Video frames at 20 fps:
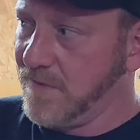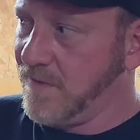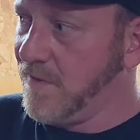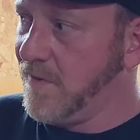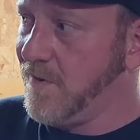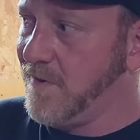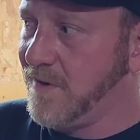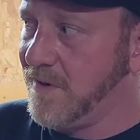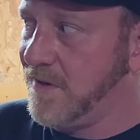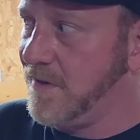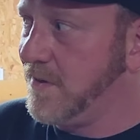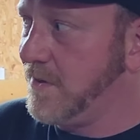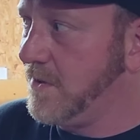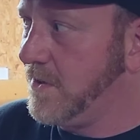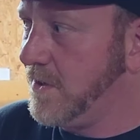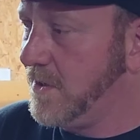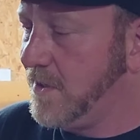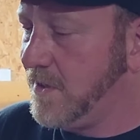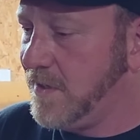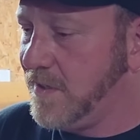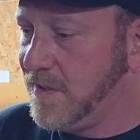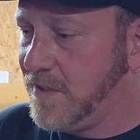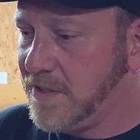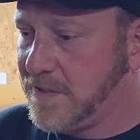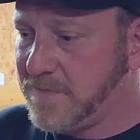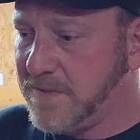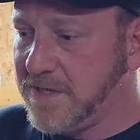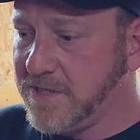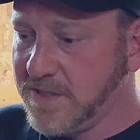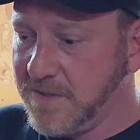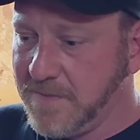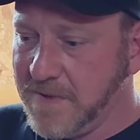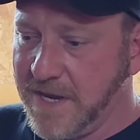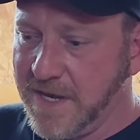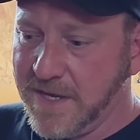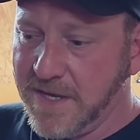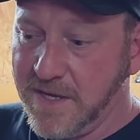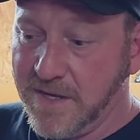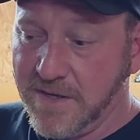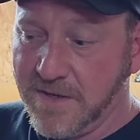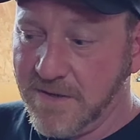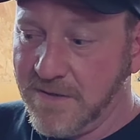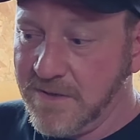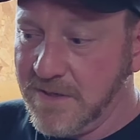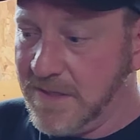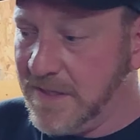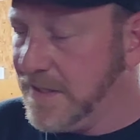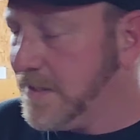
of the car, especially back here.